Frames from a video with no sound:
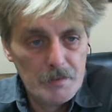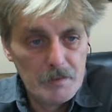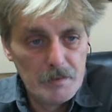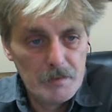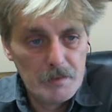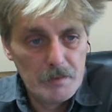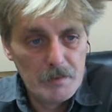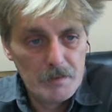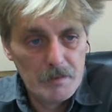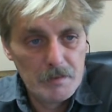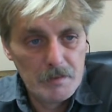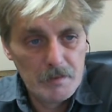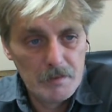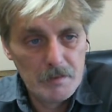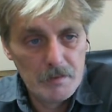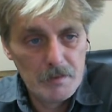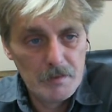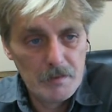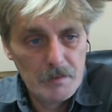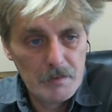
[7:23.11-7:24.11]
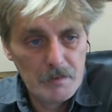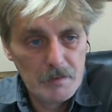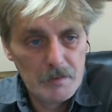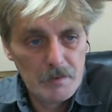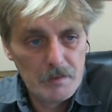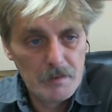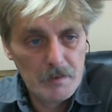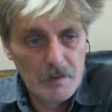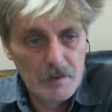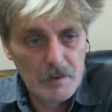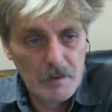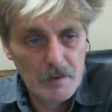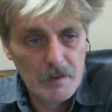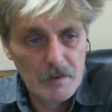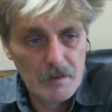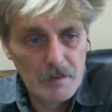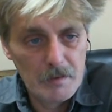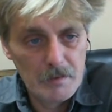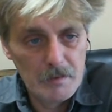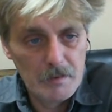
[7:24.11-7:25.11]

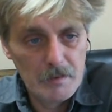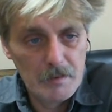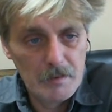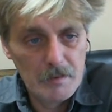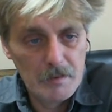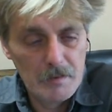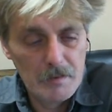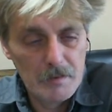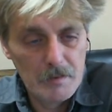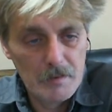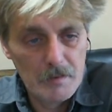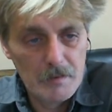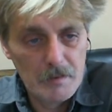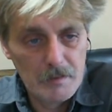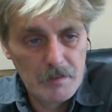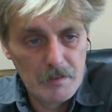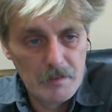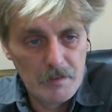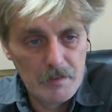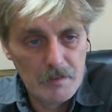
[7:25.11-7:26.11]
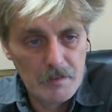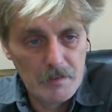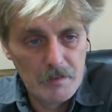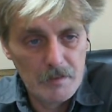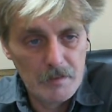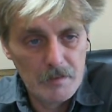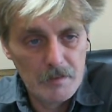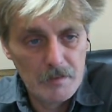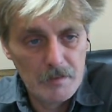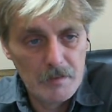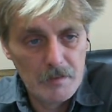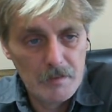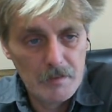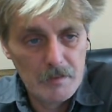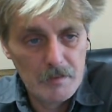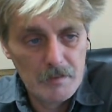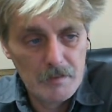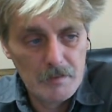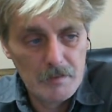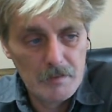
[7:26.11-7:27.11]

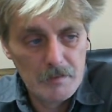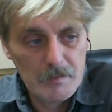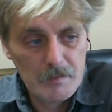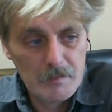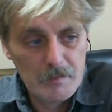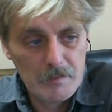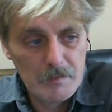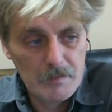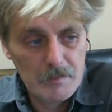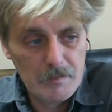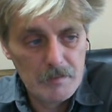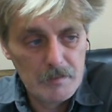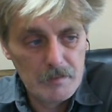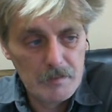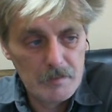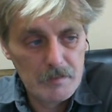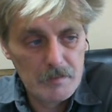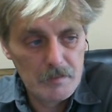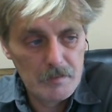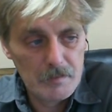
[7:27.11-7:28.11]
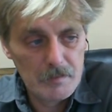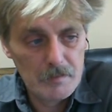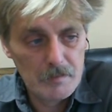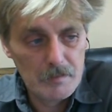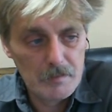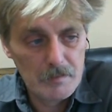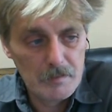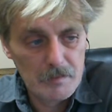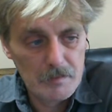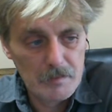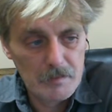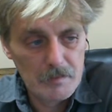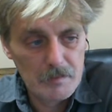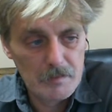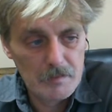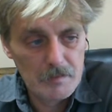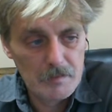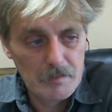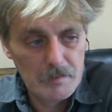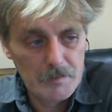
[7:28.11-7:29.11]

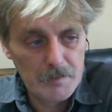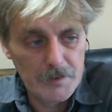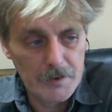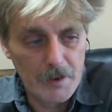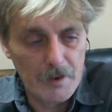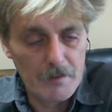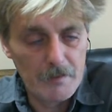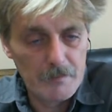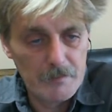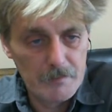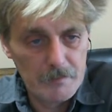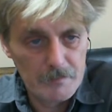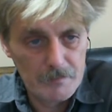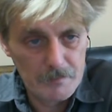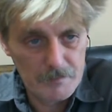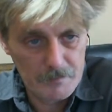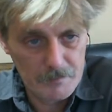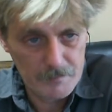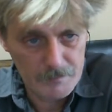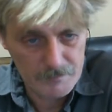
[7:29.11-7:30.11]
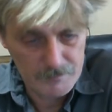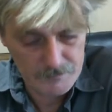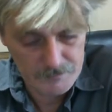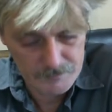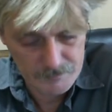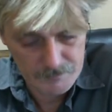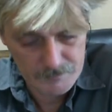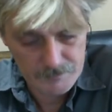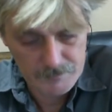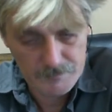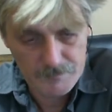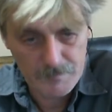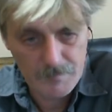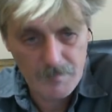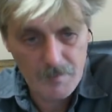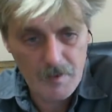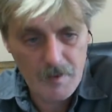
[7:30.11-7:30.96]
The person shown says nothing.